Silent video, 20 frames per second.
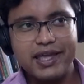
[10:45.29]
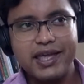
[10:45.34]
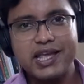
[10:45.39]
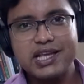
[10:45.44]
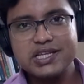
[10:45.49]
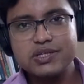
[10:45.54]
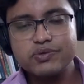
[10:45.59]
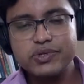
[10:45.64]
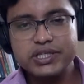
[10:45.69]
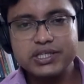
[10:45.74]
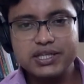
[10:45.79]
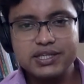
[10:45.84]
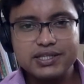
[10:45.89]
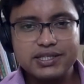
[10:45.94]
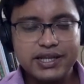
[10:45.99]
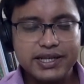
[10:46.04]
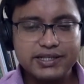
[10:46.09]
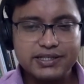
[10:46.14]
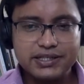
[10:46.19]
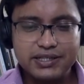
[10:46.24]
aequitas
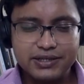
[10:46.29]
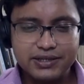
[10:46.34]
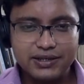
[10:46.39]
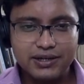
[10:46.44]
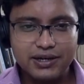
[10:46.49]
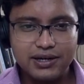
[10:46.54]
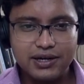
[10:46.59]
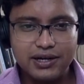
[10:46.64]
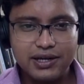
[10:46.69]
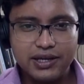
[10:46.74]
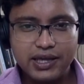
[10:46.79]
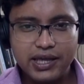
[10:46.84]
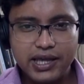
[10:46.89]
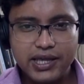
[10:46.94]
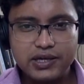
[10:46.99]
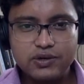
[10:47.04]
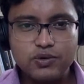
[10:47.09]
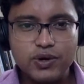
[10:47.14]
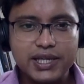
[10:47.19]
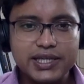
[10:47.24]
est
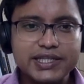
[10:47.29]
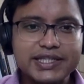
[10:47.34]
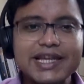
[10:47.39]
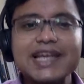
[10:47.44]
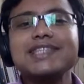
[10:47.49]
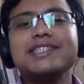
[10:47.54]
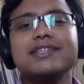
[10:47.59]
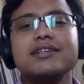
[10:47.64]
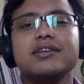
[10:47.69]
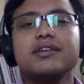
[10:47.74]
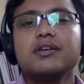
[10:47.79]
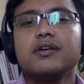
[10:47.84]
aequalitas.